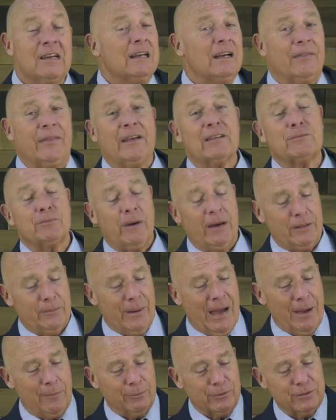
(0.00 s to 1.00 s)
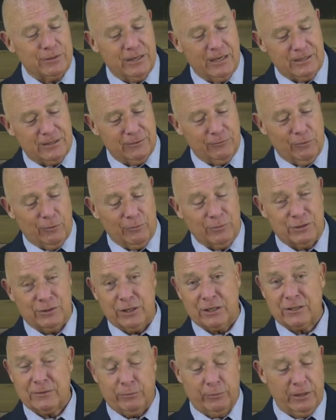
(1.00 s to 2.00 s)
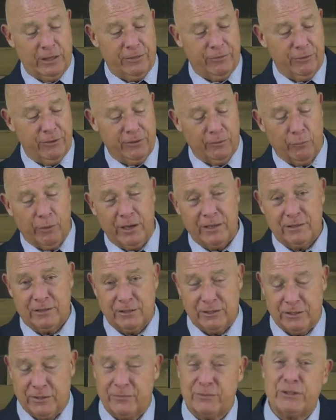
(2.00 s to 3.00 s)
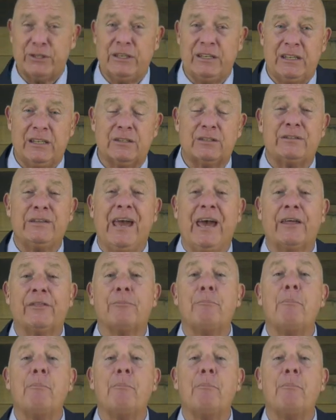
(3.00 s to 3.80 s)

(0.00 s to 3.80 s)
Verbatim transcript: And that's why the Bible says in Romans 6:23 the wages of sin is death,